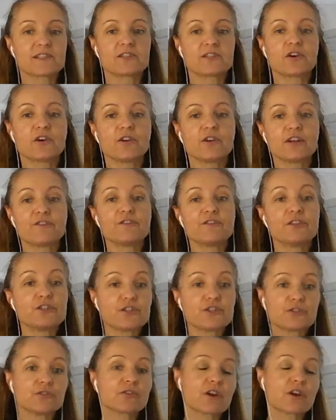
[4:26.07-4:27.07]
So if you
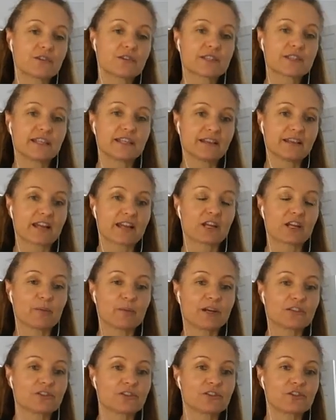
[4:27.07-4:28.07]
do go see an
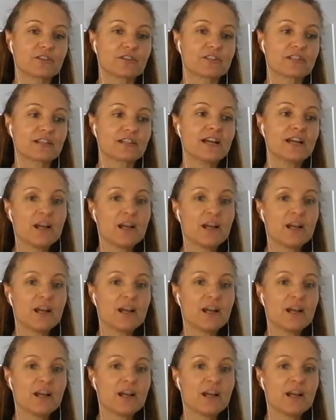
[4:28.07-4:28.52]
acupuncturist,